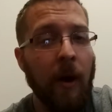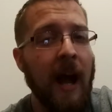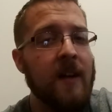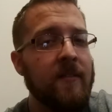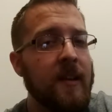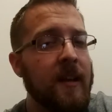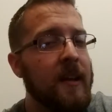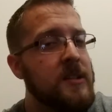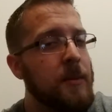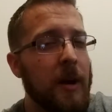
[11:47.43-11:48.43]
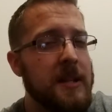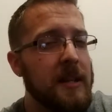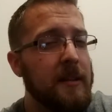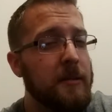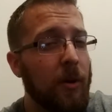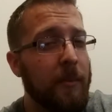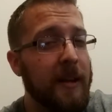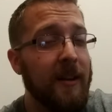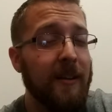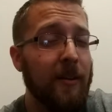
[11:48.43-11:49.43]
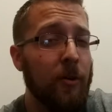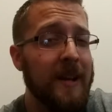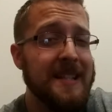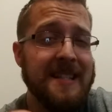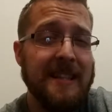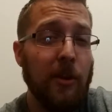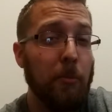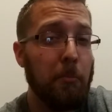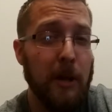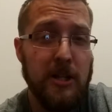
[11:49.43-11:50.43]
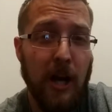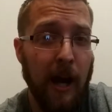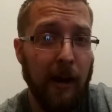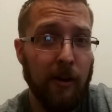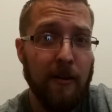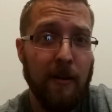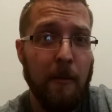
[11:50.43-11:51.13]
having a surprisingly low albedo, is still much higher